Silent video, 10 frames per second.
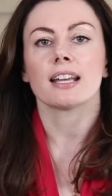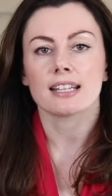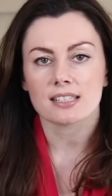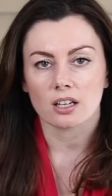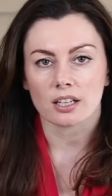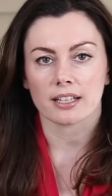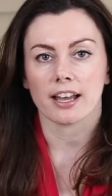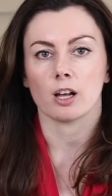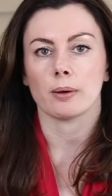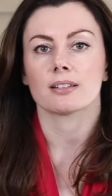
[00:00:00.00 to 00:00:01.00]
It's not gonna
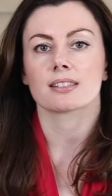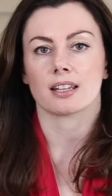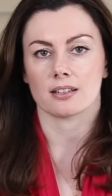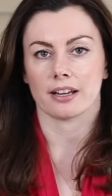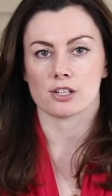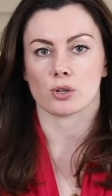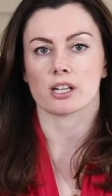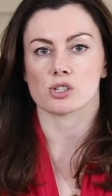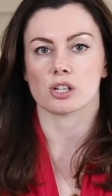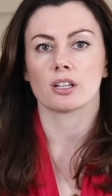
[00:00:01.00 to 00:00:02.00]
help skin
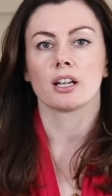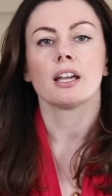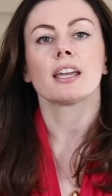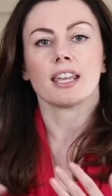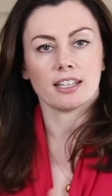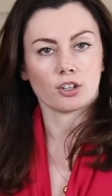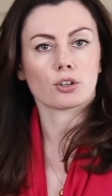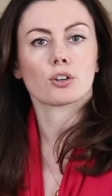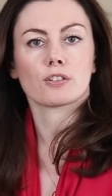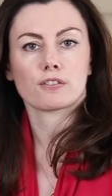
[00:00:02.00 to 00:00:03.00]
hydration. Eating
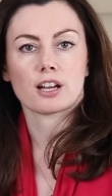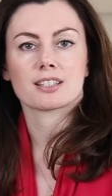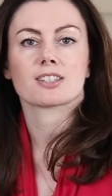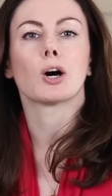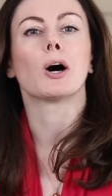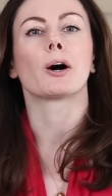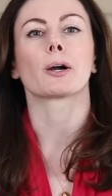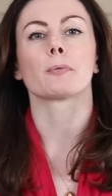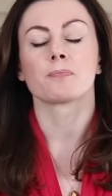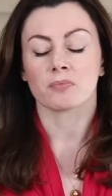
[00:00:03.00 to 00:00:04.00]
your good fats
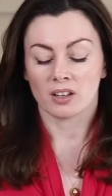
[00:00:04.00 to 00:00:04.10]
are.